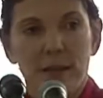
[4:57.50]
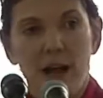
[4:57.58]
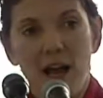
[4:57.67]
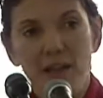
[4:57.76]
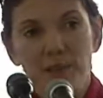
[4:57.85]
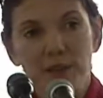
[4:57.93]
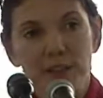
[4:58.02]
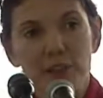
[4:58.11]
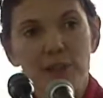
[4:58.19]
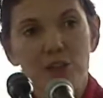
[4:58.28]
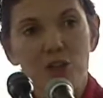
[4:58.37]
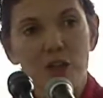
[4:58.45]
I
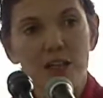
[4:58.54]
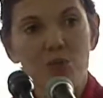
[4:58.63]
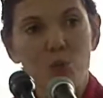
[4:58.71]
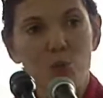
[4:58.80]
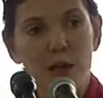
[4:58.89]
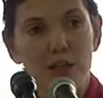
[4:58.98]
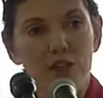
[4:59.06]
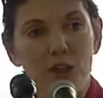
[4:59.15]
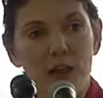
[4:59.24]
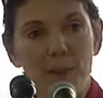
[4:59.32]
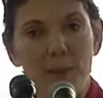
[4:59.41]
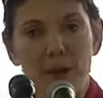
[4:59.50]
believe that China's
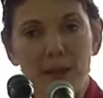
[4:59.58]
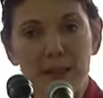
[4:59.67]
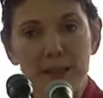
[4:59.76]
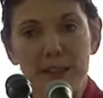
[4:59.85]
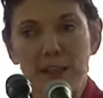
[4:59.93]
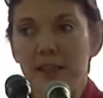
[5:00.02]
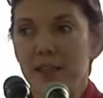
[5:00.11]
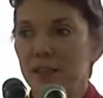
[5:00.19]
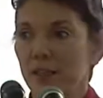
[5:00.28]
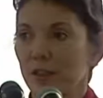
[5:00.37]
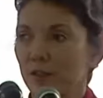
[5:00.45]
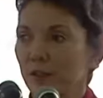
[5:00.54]
one-child policy is
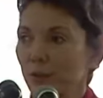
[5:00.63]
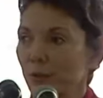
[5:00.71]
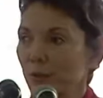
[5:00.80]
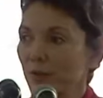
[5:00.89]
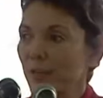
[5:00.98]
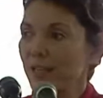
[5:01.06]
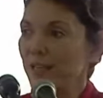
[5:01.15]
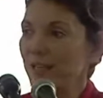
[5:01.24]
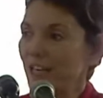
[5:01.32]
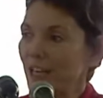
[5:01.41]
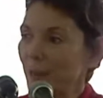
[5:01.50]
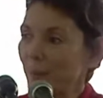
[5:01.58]
the glue that is
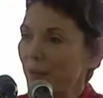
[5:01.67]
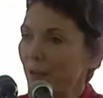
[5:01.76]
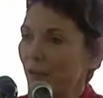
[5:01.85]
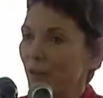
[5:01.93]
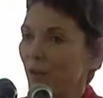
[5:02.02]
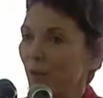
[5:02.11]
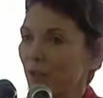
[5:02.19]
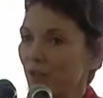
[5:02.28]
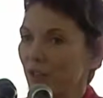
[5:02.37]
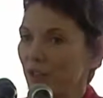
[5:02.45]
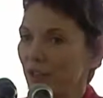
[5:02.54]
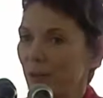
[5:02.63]
keeping the
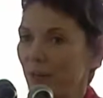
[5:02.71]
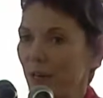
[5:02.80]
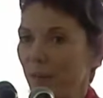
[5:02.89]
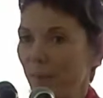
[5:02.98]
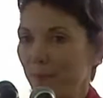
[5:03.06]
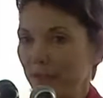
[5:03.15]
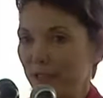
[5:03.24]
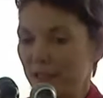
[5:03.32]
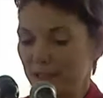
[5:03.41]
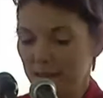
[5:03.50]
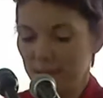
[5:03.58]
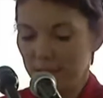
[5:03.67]
regime in
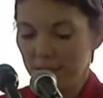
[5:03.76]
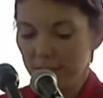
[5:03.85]
place.